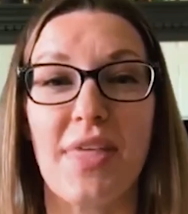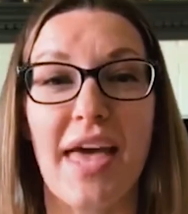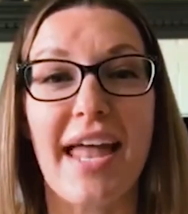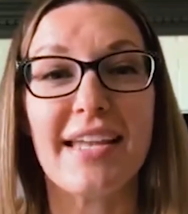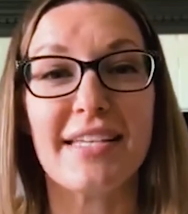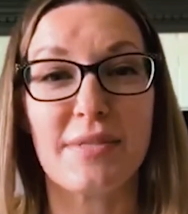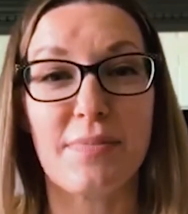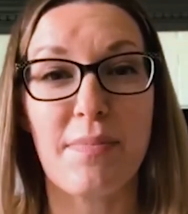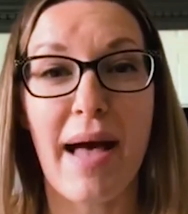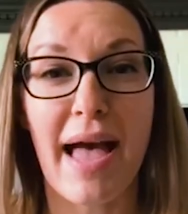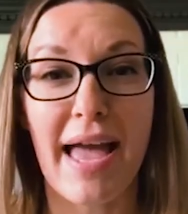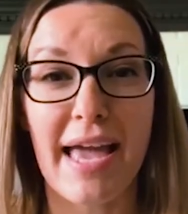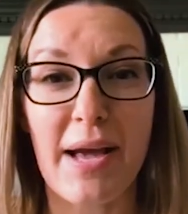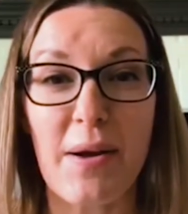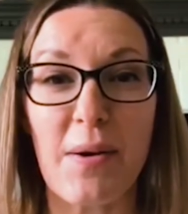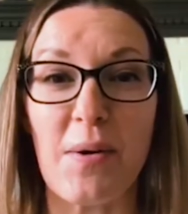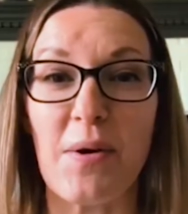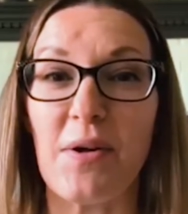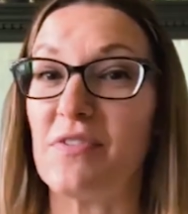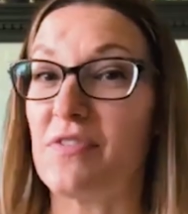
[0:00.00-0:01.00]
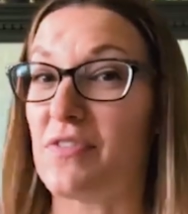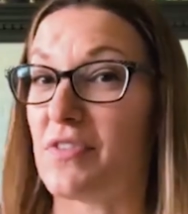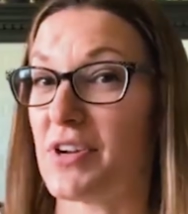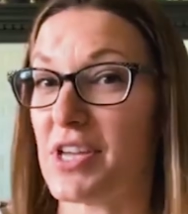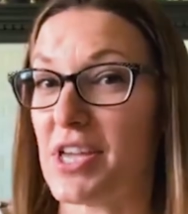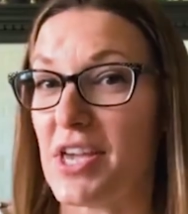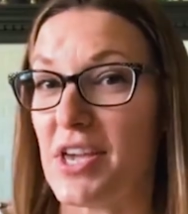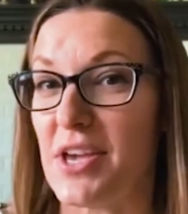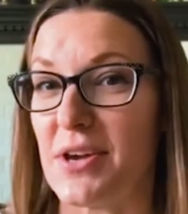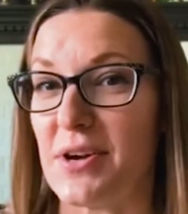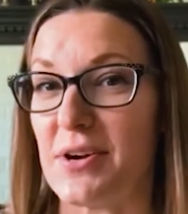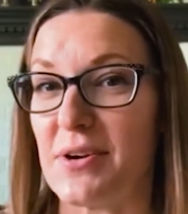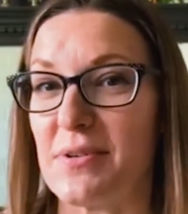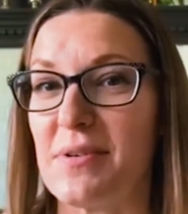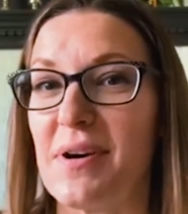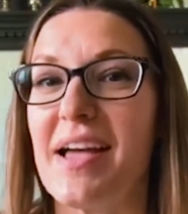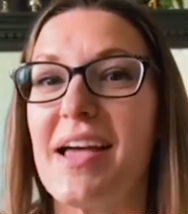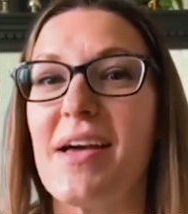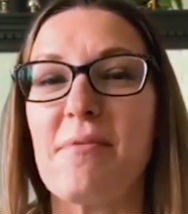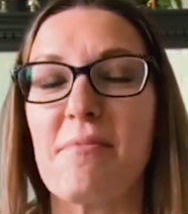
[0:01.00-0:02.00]
is my goal for
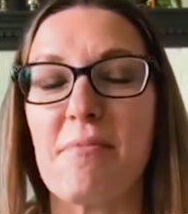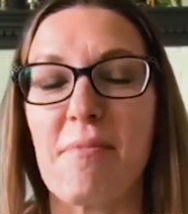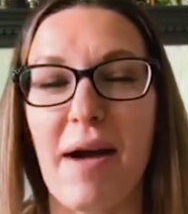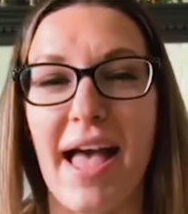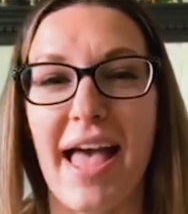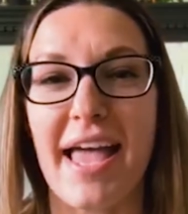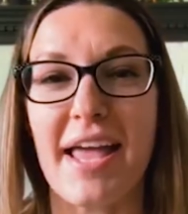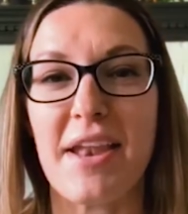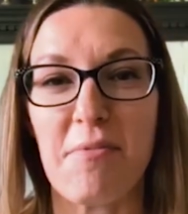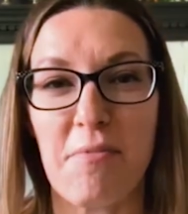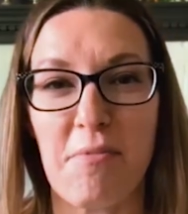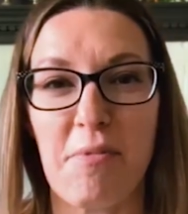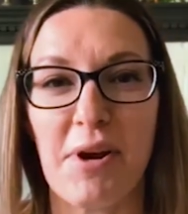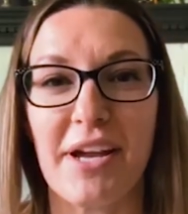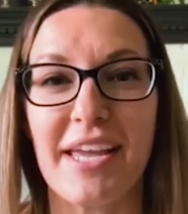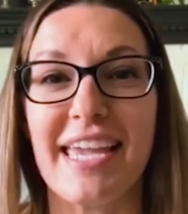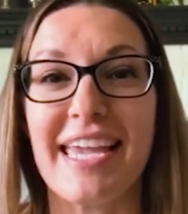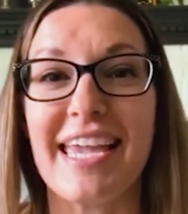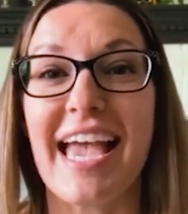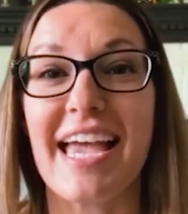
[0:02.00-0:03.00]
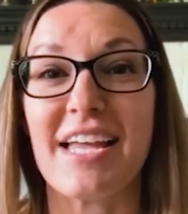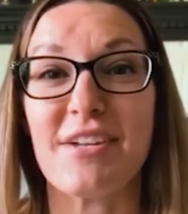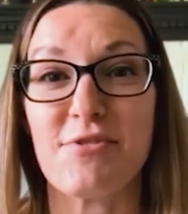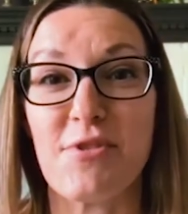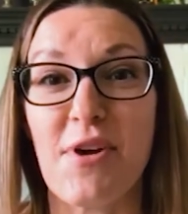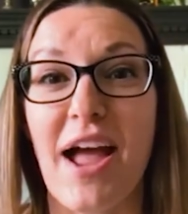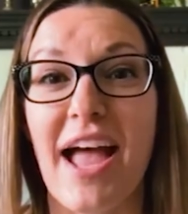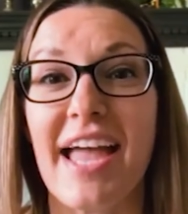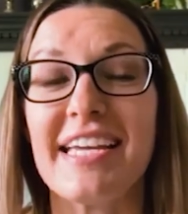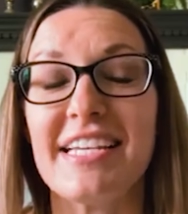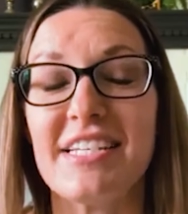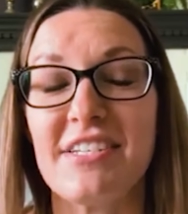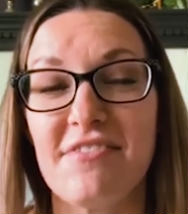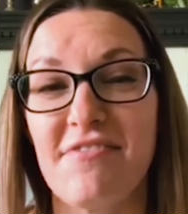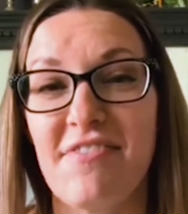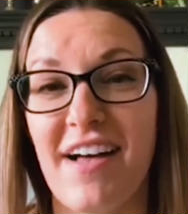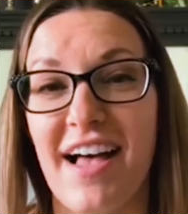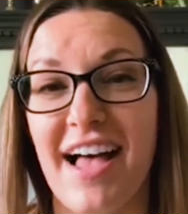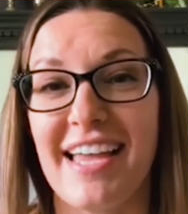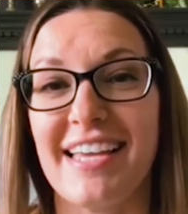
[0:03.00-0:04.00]
you when working and trying to
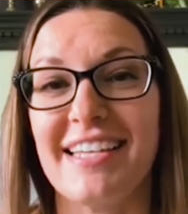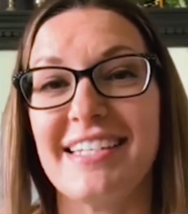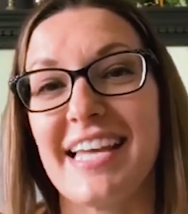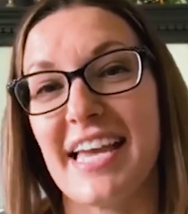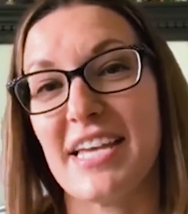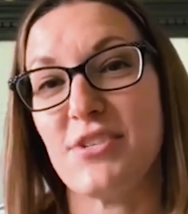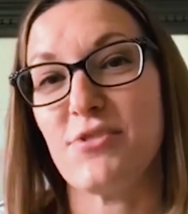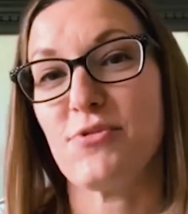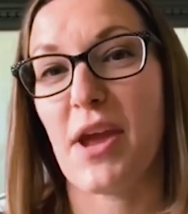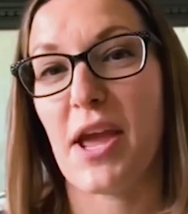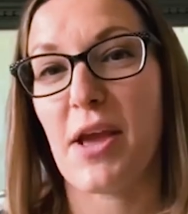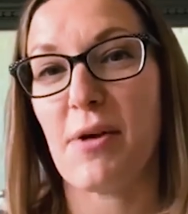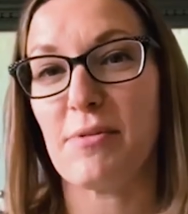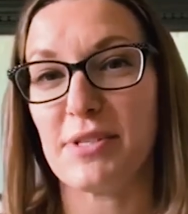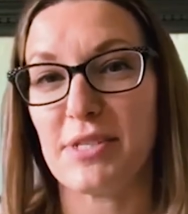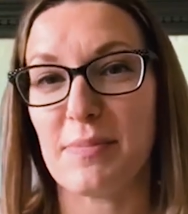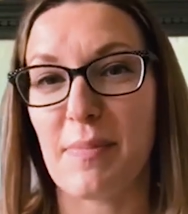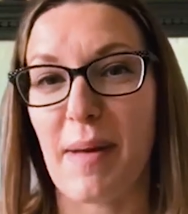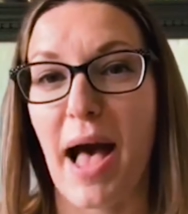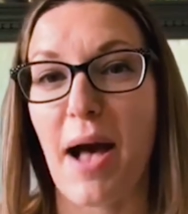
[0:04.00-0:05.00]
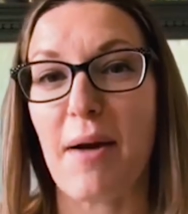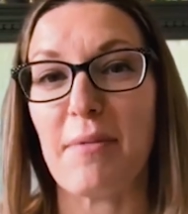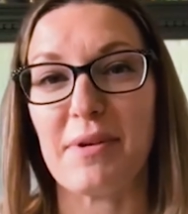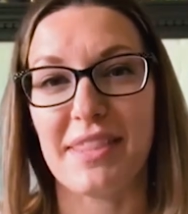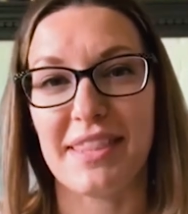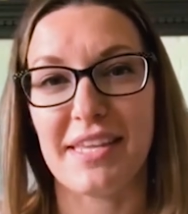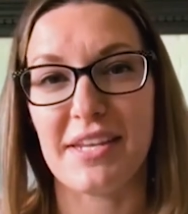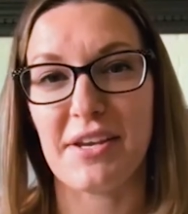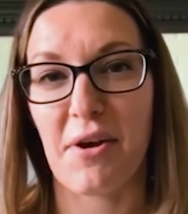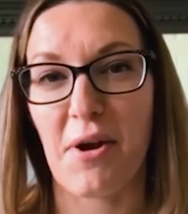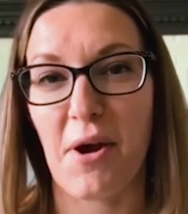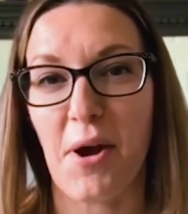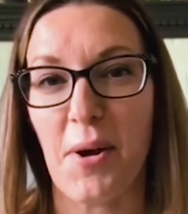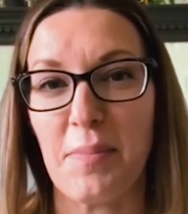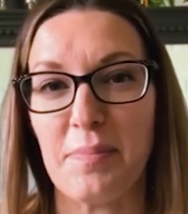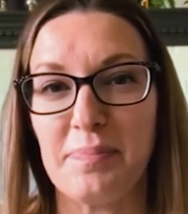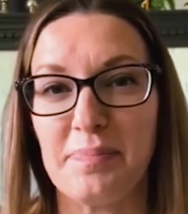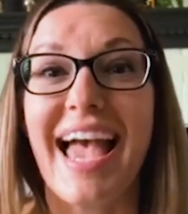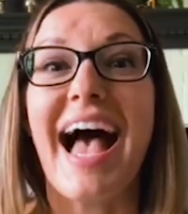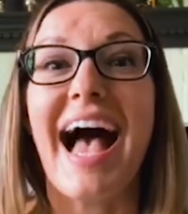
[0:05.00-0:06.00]
find a tranquil spot within your
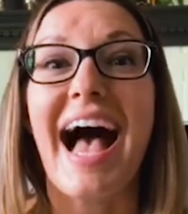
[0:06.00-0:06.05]
home.